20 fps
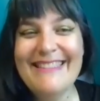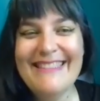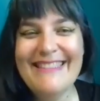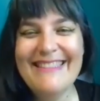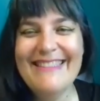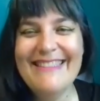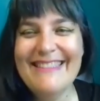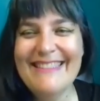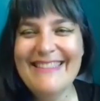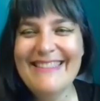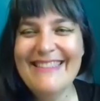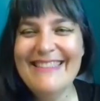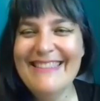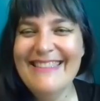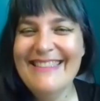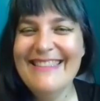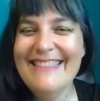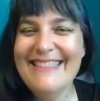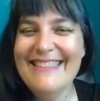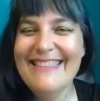
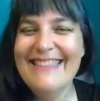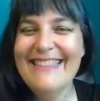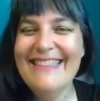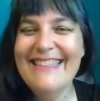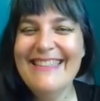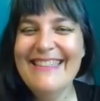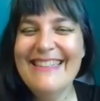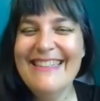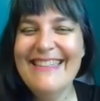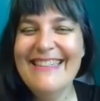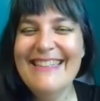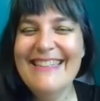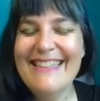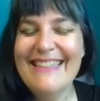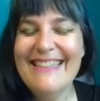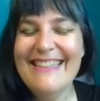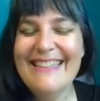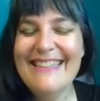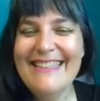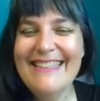
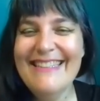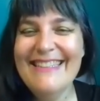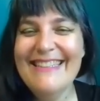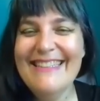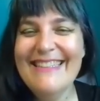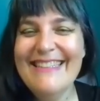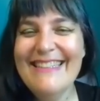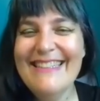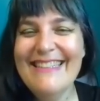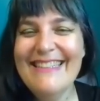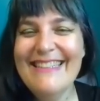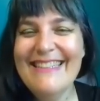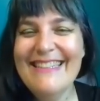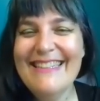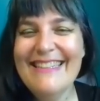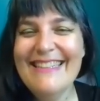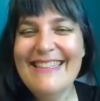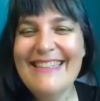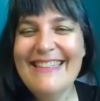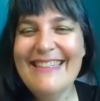
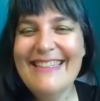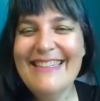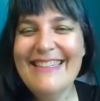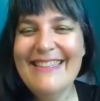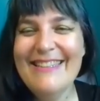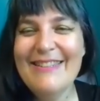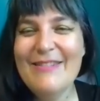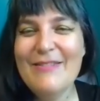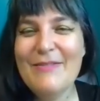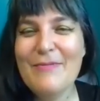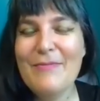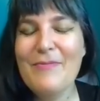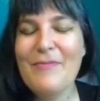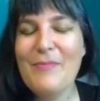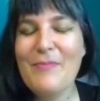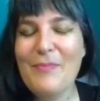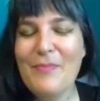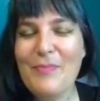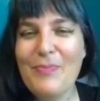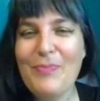
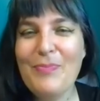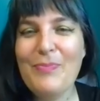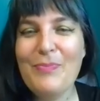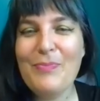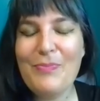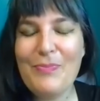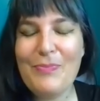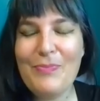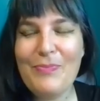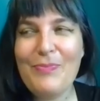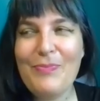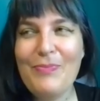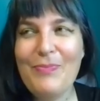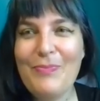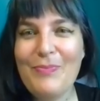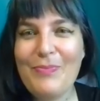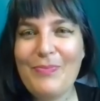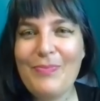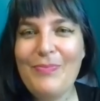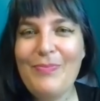
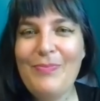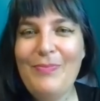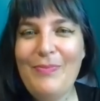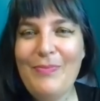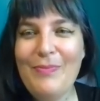(silent)